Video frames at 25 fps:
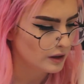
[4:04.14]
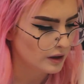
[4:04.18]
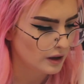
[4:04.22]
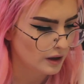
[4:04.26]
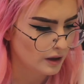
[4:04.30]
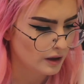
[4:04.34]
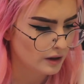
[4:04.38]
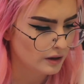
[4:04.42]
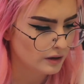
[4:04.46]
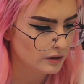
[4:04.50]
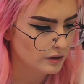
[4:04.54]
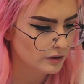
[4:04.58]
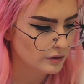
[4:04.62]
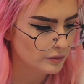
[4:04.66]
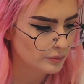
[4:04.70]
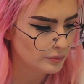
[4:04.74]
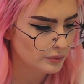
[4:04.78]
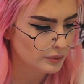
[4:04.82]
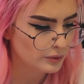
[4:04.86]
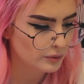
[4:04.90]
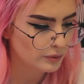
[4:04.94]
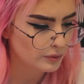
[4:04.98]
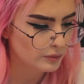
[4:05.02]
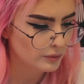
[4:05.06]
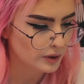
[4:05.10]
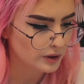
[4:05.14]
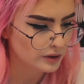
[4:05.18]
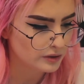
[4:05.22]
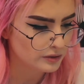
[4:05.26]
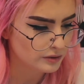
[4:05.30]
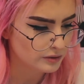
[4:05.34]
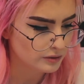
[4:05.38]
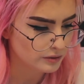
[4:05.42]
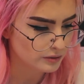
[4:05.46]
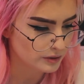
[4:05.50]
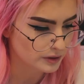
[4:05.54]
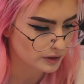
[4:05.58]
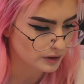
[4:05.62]
Can't help but
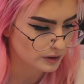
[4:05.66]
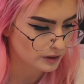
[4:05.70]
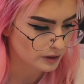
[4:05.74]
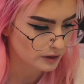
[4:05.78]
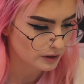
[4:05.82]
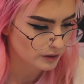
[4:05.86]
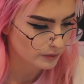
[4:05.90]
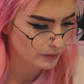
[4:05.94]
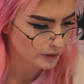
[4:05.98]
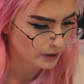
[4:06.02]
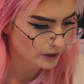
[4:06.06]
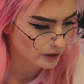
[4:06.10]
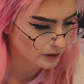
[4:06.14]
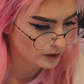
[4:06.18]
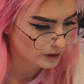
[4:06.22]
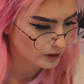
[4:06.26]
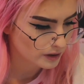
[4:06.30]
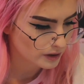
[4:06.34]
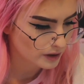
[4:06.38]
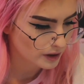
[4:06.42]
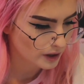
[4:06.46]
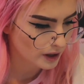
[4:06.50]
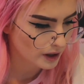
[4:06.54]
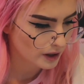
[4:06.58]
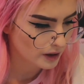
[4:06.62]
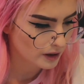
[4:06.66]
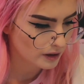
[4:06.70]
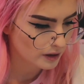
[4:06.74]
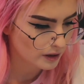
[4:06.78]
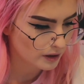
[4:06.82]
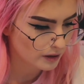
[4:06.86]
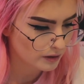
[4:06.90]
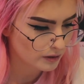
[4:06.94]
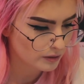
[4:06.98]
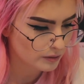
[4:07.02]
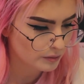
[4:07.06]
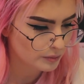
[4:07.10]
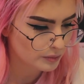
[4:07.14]
wondering, can't
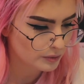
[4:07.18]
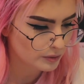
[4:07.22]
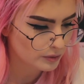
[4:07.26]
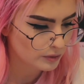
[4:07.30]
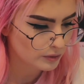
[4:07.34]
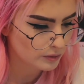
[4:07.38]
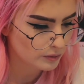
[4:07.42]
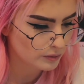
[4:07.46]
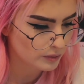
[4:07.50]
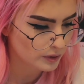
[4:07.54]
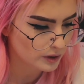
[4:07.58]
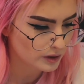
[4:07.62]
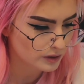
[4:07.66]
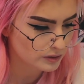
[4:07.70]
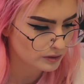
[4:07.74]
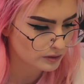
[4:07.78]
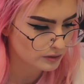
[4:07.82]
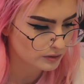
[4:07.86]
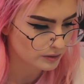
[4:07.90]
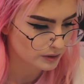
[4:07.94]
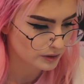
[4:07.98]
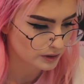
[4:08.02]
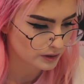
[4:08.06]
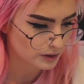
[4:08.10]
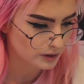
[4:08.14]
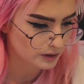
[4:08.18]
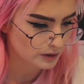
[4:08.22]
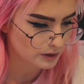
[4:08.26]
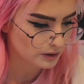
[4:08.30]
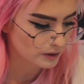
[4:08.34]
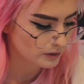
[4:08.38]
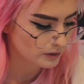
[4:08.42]
help but wondering